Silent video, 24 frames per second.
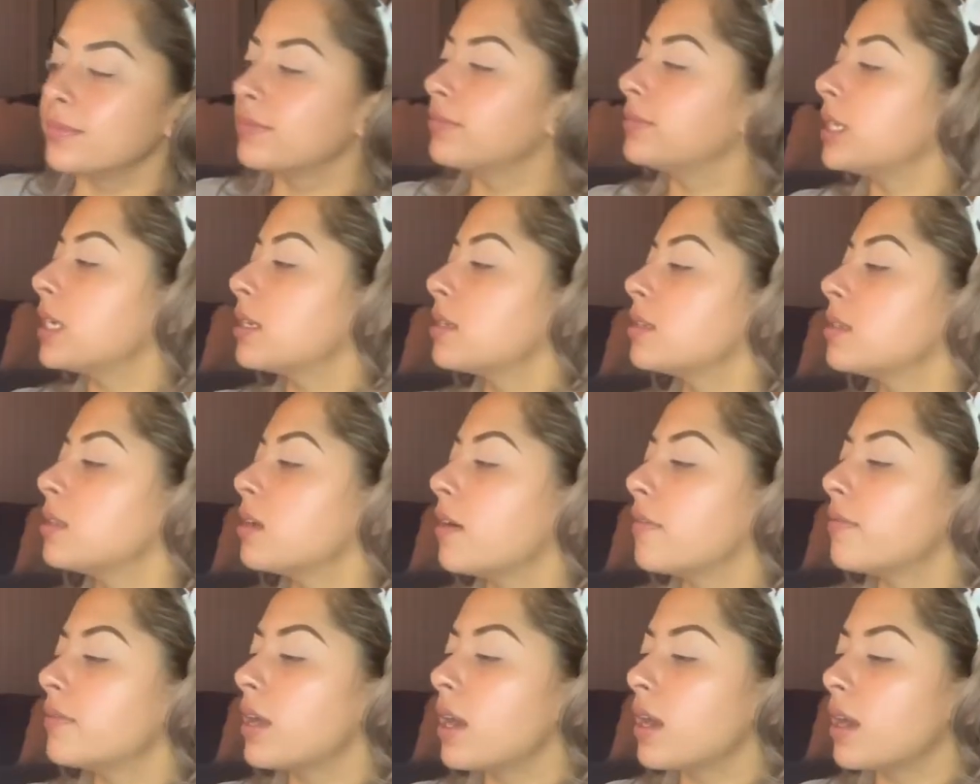Dust
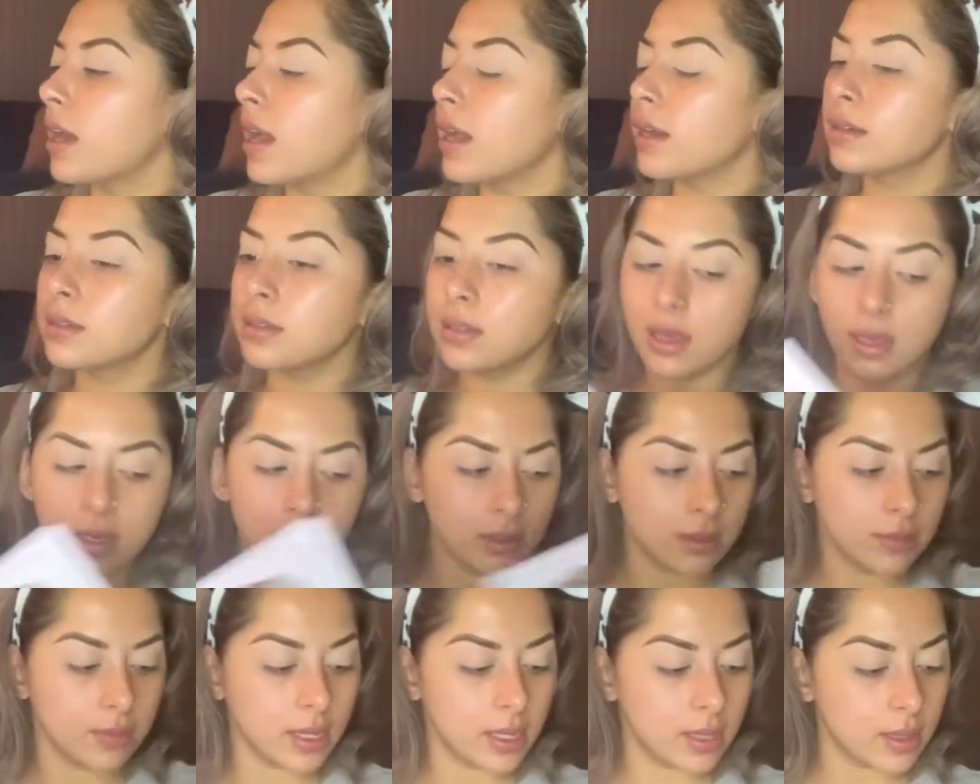off that
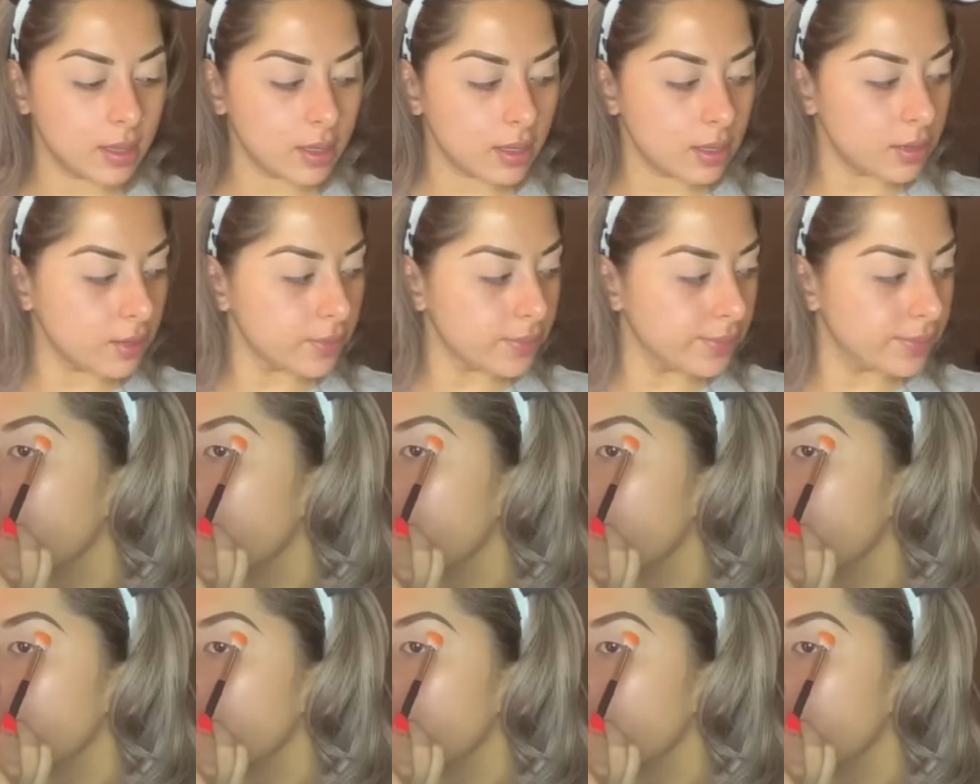excess right there.